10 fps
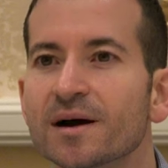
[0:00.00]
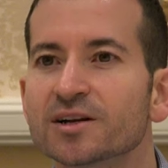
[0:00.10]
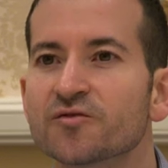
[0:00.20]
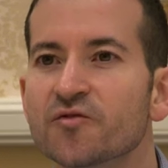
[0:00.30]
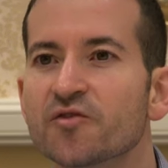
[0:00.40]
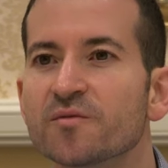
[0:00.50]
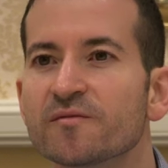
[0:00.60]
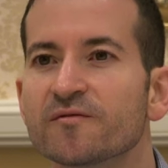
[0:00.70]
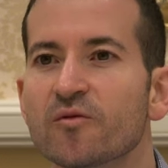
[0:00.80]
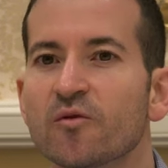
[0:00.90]
much room
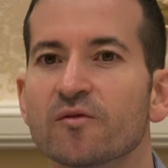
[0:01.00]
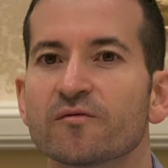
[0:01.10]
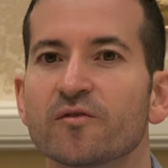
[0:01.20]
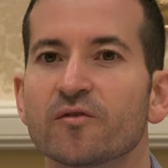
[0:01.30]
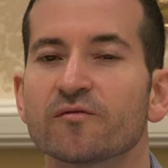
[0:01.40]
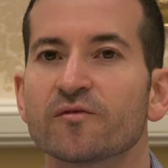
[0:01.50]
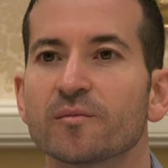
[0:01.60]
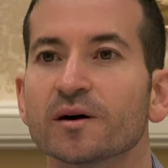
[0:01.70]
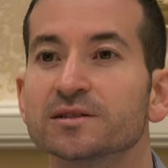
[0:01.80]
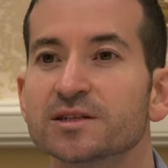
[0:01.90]
for
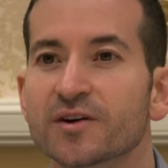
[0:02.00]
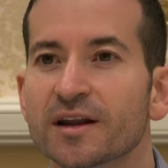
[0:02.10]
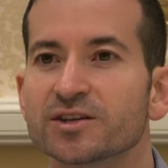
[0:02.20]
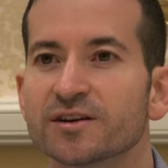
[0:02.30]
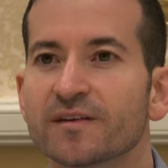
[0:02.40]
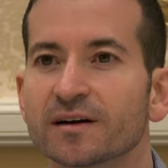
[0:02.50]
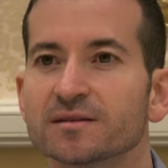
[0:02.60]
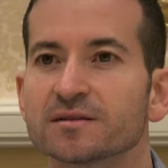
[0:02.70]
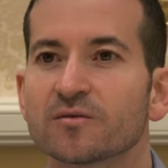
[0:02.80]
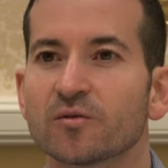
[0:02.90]
multi-strategy
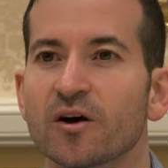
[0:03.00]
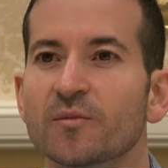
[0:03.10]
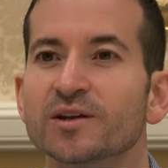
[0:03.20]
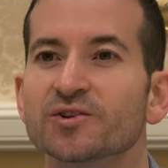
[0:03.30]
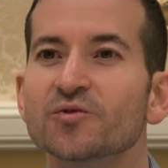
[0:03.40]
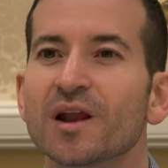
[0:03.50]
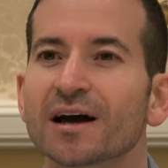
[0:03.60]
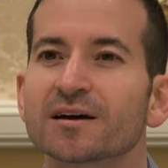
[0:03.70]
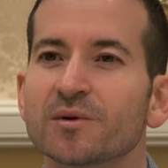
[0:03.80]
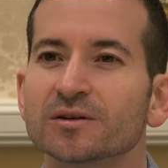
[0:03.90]
funds, although we do
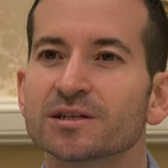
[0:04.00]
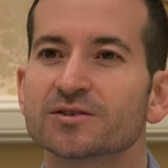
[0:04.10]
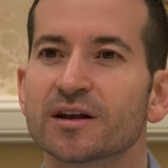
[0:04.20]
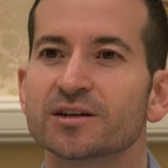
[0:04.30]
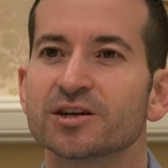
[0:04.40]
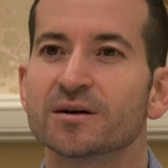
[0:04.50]
like a multi-strategy